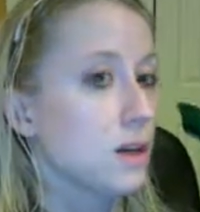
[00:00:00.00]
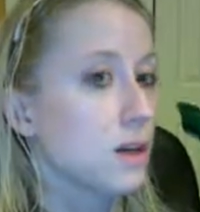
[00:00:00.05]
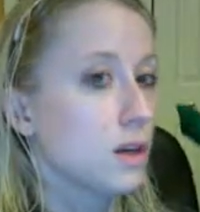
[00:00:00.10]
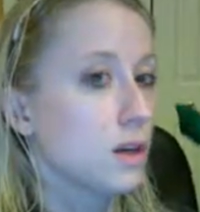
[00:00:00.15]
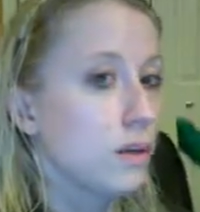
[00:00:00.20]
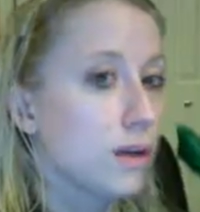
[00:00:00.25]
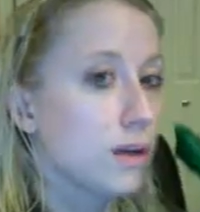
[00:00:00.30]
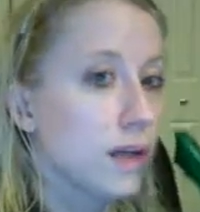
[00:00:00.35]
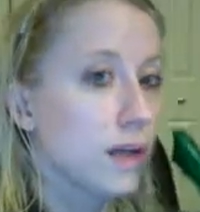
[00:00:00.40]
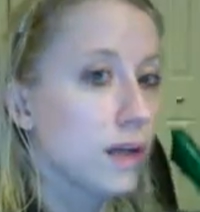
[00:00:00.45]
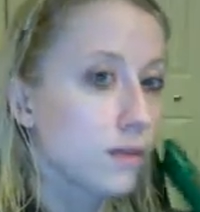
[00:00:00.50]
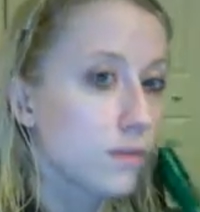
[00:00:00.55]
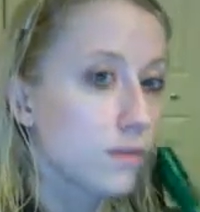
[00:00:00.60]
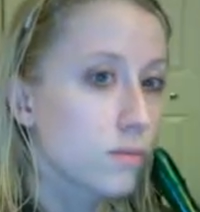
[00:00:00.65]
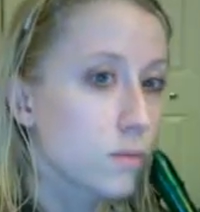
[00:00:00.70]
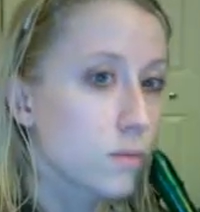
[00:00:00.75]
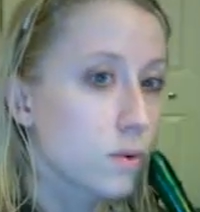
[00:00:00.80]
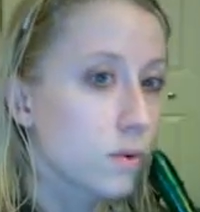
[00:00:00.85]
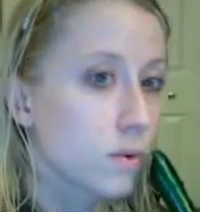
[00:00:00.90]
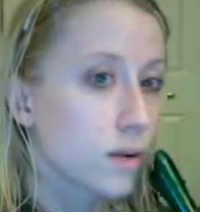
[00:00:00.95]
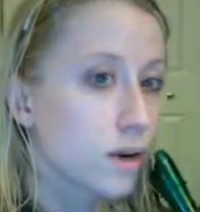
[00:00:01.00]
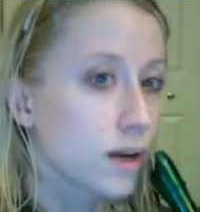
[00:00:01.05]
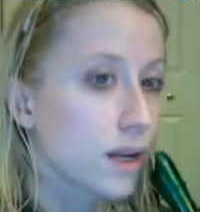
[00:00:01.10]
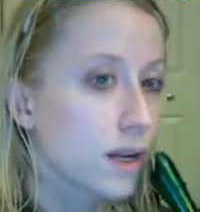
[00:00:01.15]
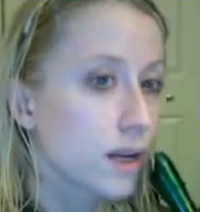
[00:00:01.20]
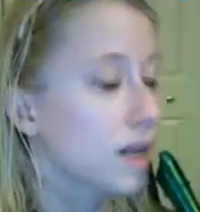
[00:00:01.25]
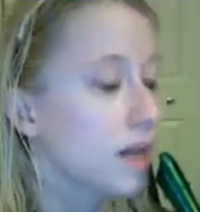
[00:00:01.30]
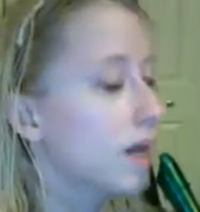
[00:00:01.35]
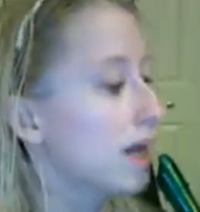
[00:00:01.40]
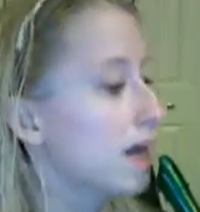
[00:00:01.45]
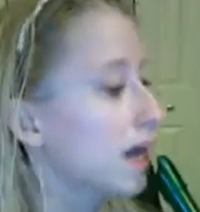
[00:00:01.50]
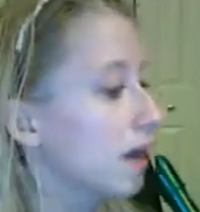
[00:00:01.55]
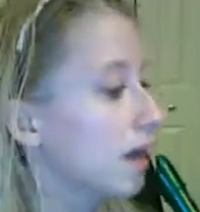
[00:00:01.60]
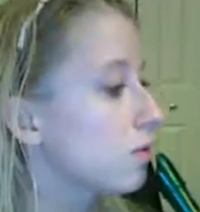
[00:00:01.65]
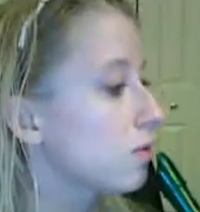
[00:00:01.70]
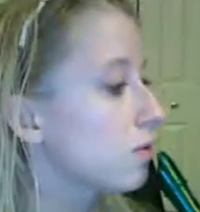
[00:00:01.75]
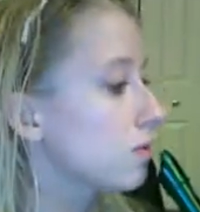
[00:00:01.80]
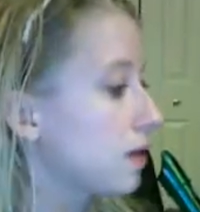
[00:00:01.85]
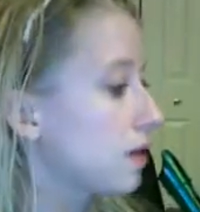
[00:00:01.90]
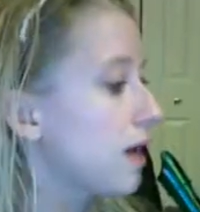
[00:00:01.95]
You want to have it more at an
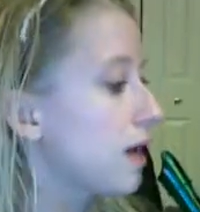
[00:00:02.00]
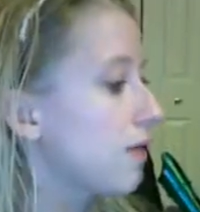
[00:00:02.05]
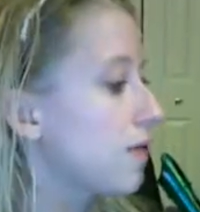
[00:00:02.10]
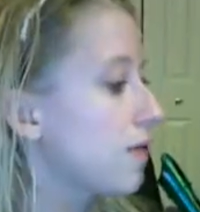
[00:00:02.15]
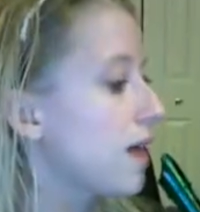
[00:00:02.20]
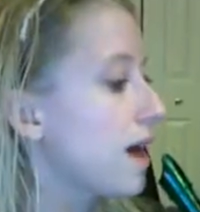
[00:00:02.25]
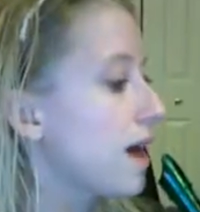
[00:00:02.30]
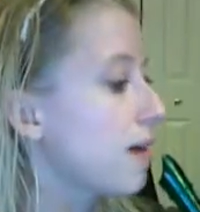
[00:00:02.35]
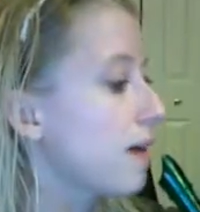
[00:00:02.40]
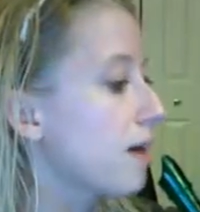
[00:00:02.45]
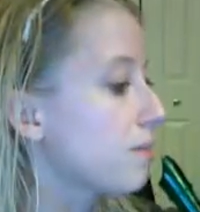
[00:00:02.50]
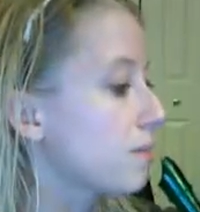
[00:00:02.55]
angle like that.